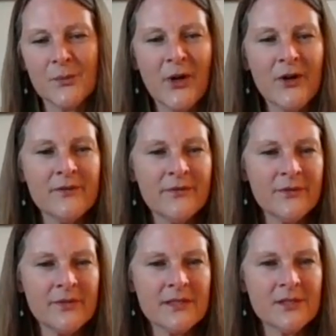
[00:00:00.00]
part of
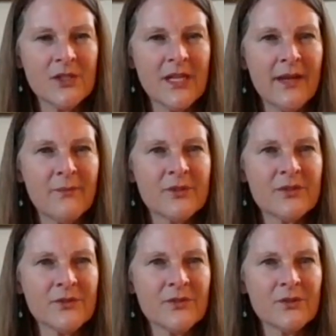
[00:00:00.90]
the reason she came was
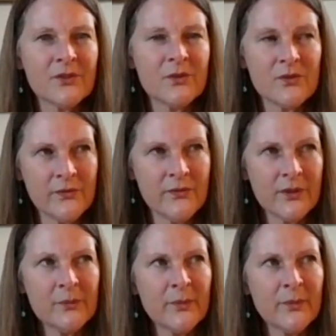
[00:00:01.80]
also she was referred,